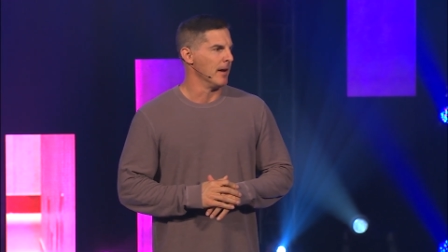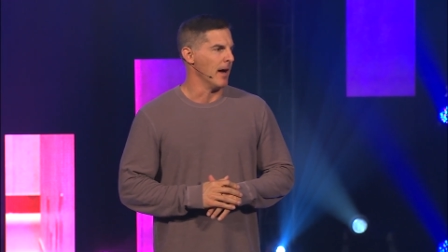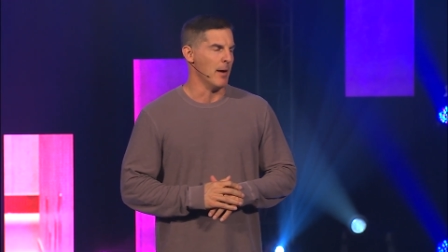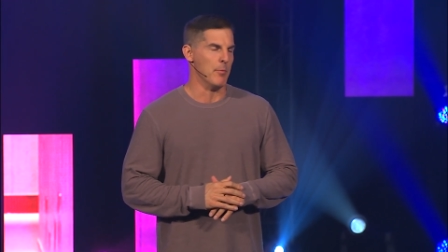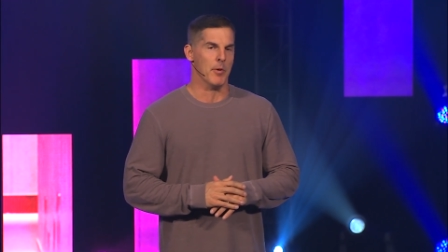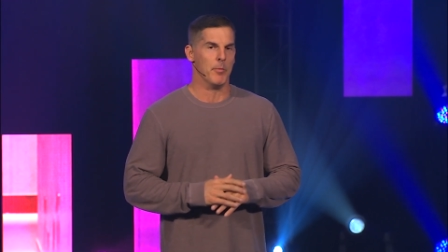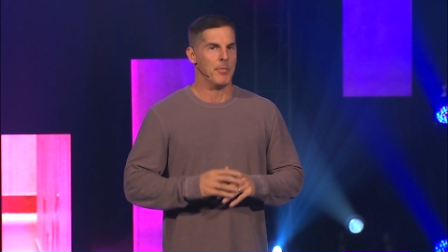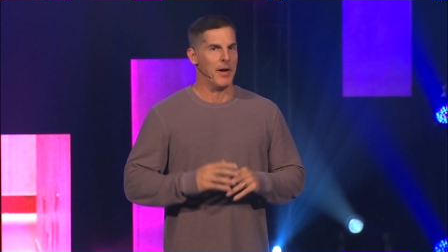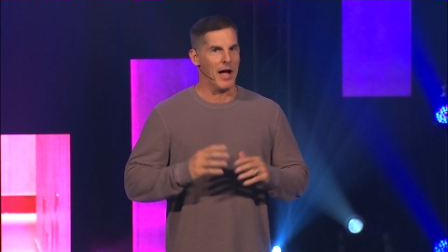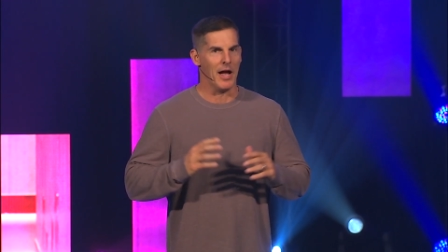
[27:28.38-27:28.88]

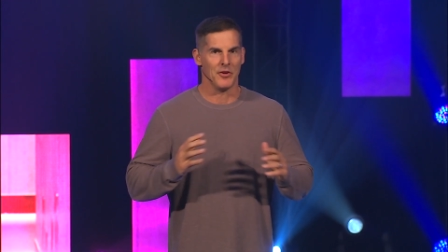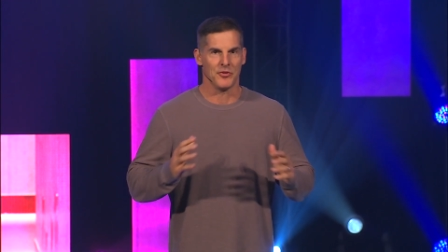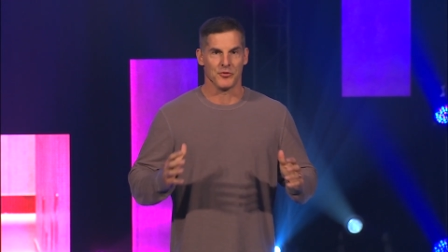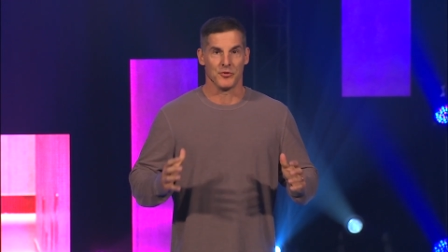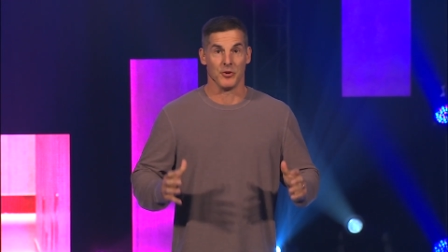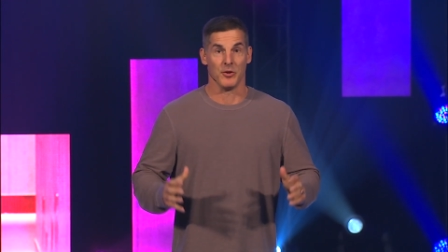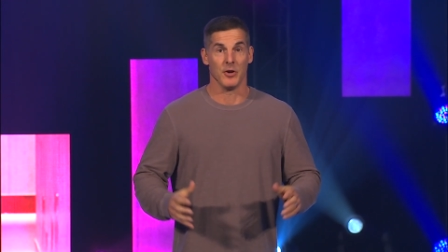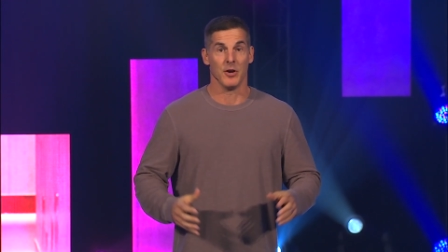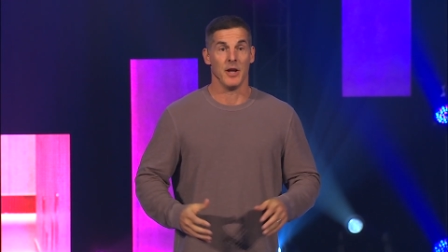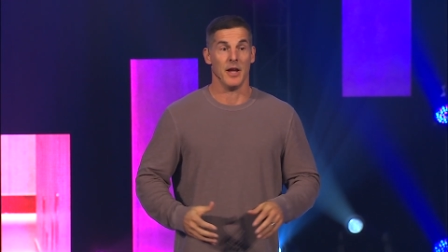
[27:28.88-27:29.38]
I'm a
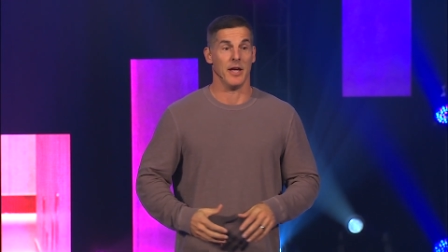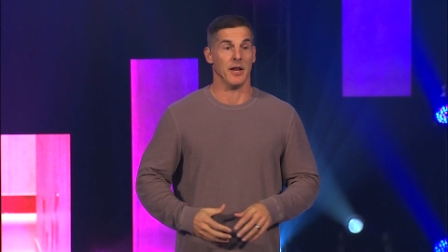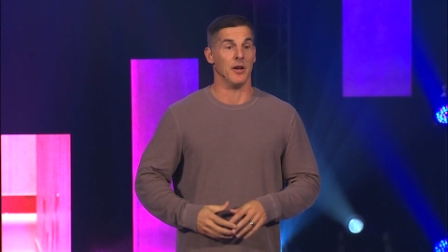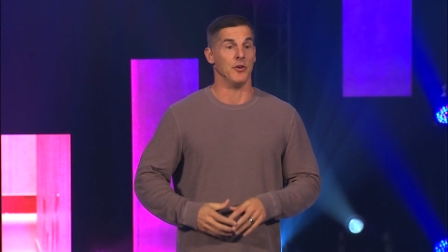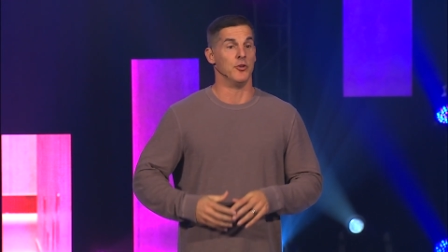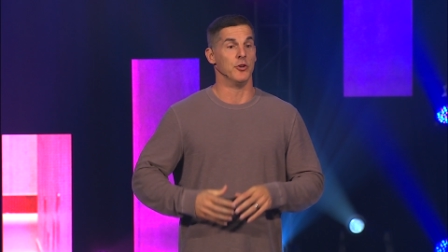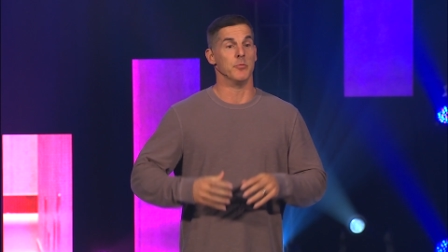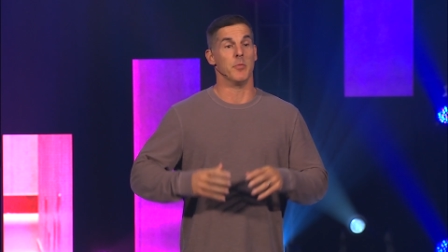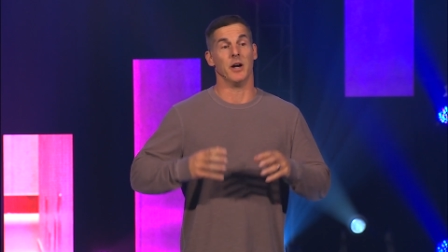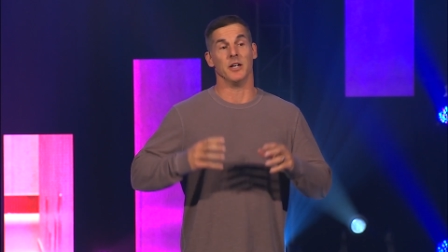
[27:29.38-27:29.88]
pastor and I
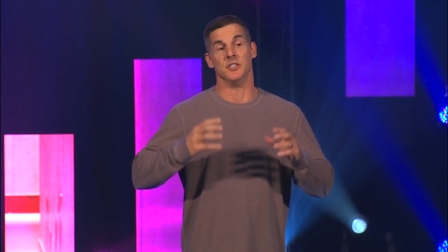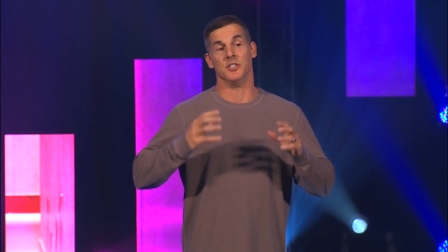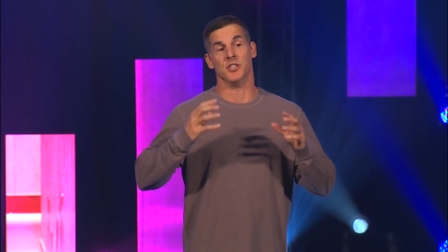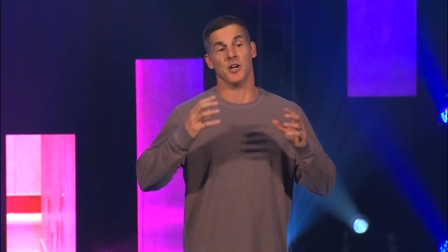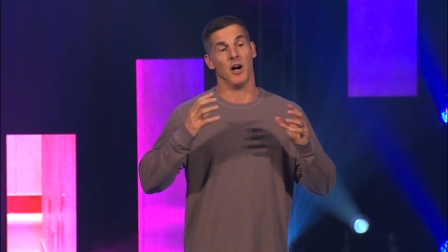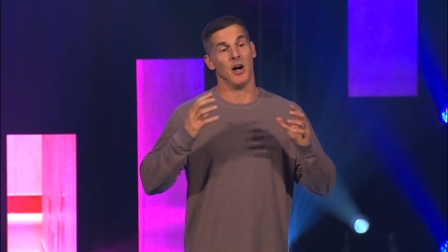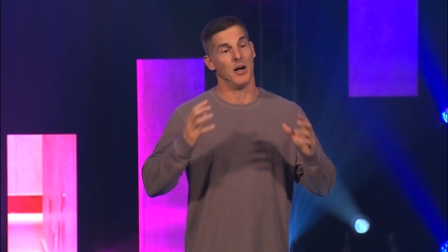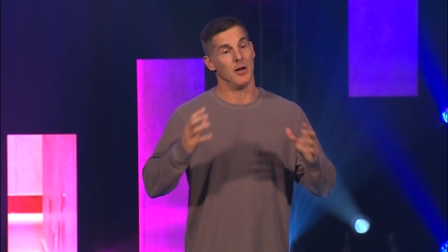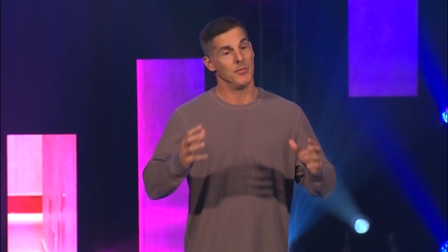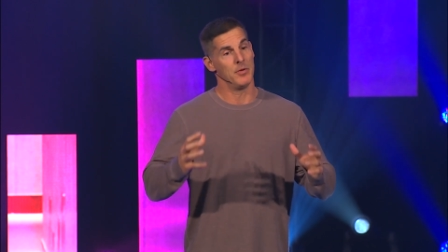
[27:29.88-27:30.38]
do my
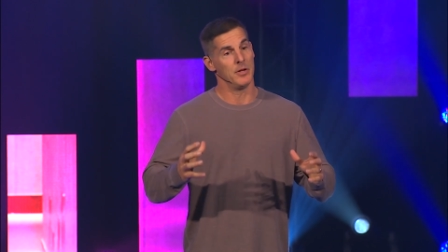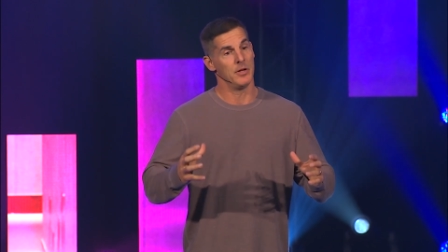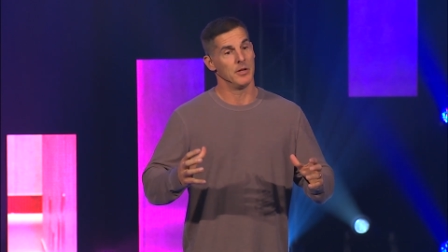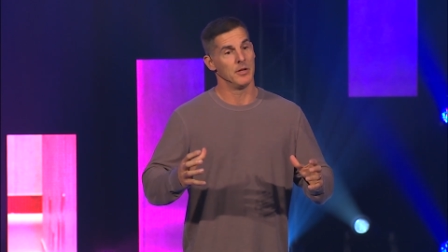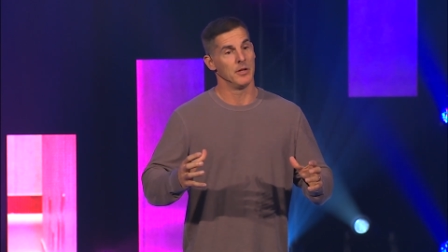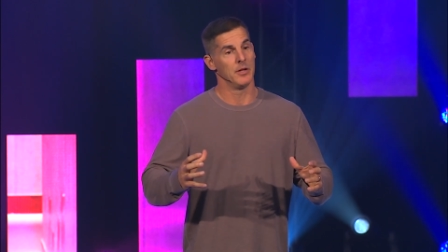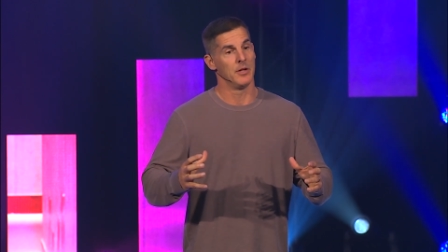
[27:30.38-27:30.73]
job,